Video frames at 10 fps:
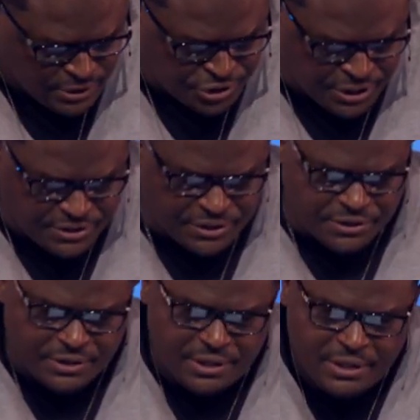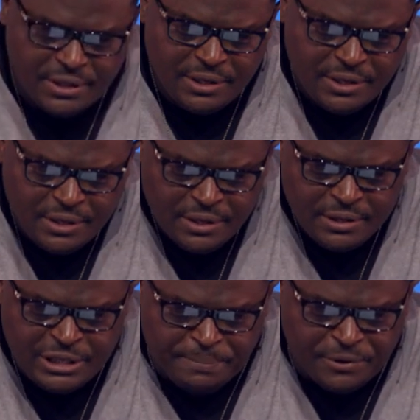Genesis
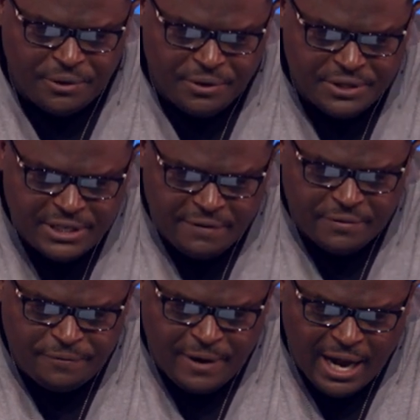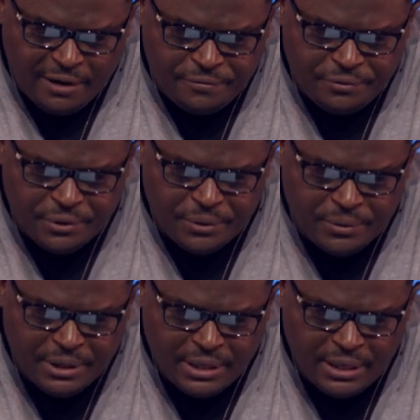chapter 37, 5 through
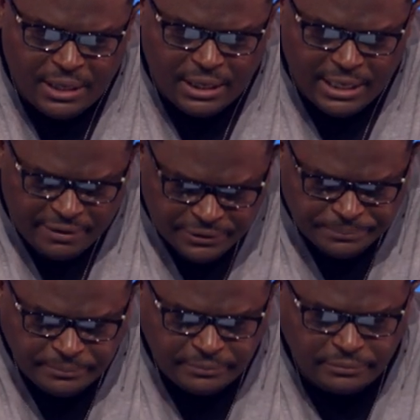11.